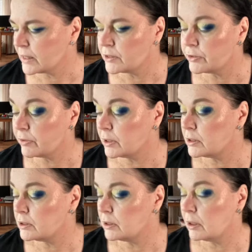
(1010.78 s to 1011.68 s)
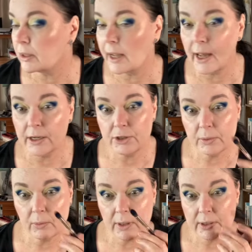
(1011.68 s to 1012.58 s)
So we've got a dark edge.
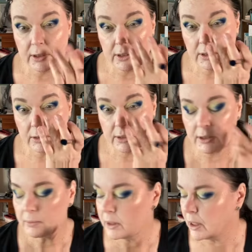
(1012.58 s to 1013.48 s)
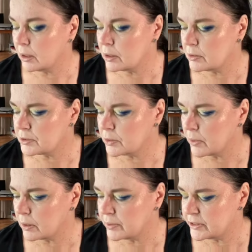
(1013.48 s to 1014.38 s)
We wanted to do some yellow, so
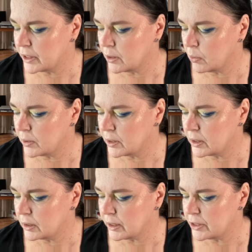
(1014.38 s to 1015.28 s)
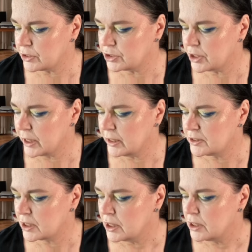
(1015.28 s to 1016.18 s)
why don't we take one of the lighter
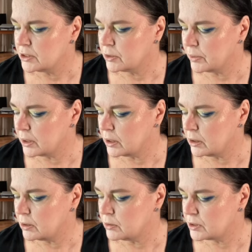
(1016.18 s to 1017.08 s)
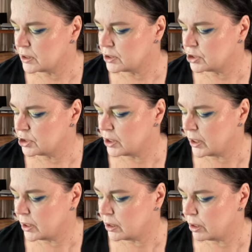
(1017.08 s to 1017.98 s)
shades? So we're going to use a
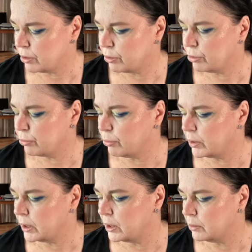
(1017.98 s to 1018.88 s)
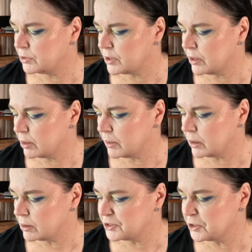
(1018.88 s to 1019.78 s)
shade 3, which I think might
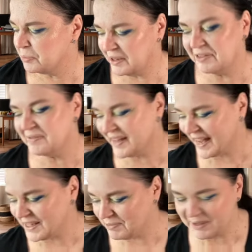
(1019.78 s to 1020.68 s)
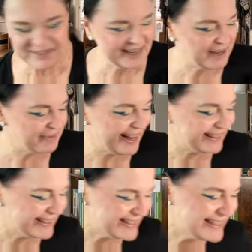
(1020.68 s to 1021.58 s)
also be from the Ace Beaute
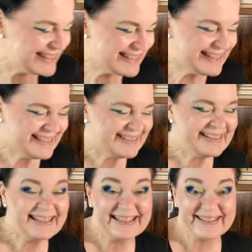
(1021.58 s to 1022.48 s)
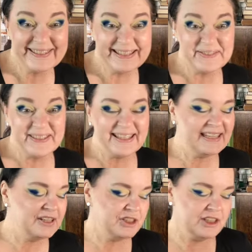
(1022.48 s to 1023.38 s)
palette. So it is going to be
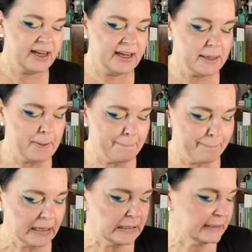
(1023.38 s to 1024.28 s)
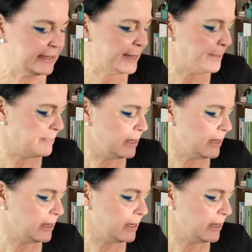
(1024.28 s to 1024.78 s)
the shade Bali.